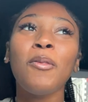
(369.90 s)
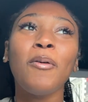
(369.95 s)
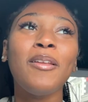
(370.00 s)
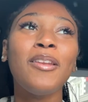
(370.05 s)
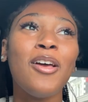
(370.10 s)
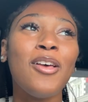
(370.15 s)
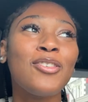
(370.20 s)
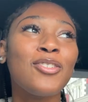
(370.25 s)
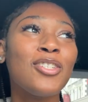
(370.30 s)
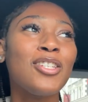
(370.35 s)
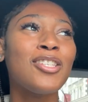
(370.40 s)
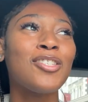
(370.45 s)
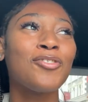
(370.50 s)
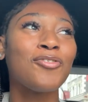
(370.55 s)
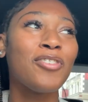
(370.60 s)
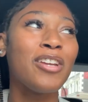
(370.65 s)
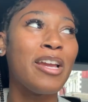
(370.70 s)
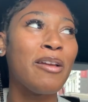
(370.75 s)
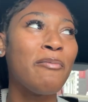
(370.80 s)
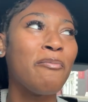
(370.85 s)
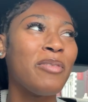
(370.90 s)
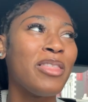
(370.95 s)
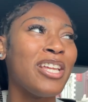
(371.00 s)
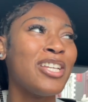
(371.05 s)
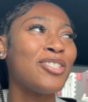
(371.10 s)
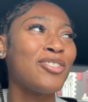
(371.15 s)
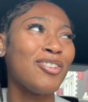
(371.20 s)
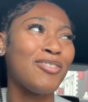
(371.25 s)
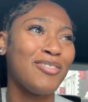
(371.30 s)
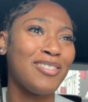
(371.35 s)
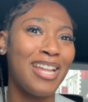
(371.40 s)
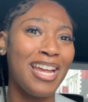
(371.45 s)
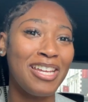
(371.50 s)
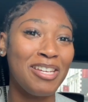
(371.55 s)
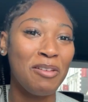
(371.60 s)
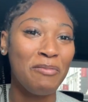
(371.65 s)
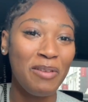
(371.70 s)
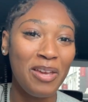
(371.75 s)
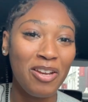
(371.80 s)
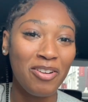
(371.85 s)
the window, I was gonna scream, but then Joseph was like,
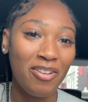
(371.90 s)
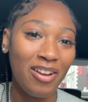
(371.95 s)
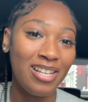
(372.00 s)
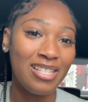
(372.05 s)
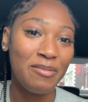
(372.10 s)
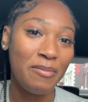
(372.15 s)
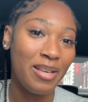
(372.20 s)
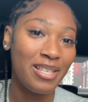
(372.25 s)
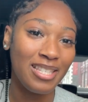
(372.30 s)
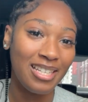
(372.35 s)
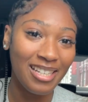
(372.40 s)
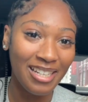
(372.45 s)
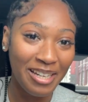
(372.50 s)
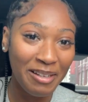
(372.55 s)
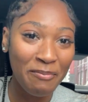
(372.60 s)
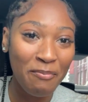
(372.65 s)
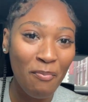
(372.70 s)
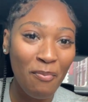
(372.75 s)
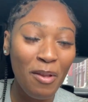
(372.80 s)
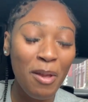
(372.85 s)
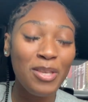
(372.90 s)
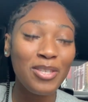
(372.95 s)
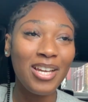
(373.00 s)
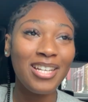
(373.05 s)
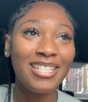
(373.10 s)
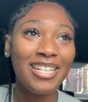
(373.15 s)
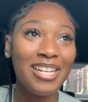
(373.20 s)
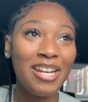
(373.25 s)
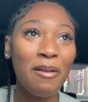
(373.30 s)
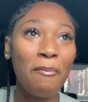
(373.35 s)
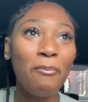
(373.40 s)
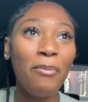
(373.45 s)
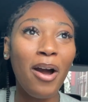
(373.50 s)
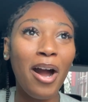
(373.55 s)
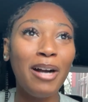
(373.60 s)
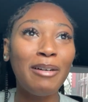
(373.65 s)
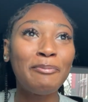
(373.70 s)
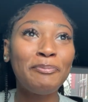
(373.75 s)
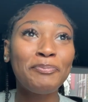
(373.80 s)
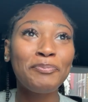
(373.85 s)
you're being crazy, basically. So I didn't.
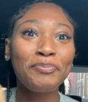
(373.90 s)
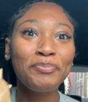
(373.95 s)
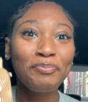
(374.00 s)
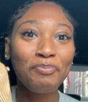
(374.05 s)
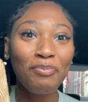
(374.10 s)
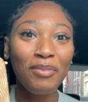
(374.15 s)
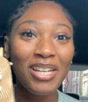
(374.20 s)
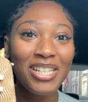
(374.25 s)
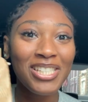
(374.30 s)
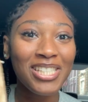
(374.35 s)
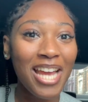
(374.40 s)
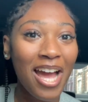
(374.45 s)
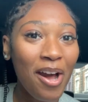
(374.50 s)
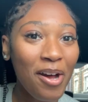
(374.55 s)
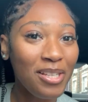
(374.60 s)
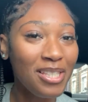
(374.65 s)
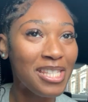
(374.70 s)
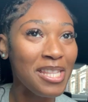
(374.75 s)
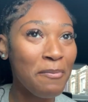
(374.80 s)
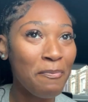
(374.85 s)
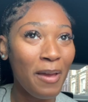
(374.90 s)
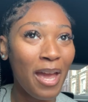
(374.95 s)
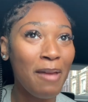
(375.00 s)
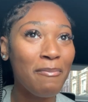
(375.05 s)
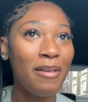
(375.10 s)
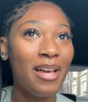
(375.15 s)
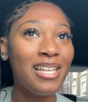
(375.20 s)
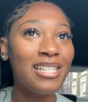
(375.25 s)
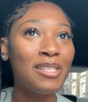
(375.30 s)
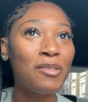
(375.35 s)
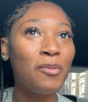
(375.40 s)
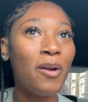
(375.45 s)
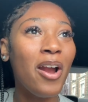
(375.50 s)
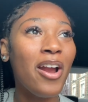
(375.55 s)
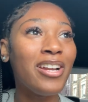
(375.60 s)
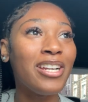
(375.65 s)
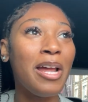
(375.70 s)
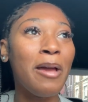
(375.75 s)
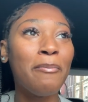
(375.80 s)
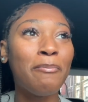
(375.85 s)
But shout out to the babe that's
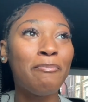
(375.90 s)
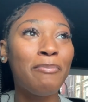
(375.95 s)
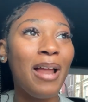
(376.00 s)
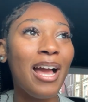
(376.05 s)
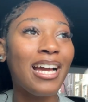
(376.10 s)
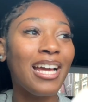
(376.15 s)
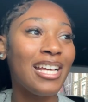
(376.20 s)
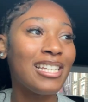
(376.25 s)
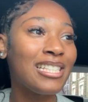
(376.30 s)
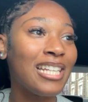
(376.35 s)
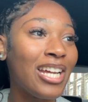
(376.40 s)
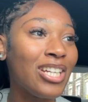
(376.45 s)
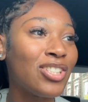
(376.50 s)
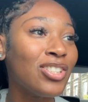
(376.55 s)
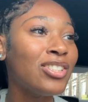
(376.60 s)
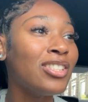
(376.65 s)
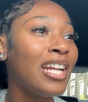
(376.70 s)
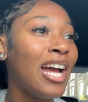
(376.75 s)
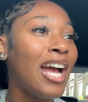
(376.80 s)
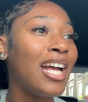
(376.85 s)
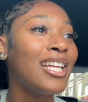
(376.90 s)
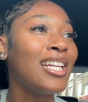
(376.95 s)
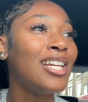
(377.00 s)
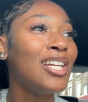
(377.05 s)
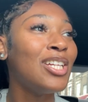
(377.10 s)
wearing a black Kat's collection at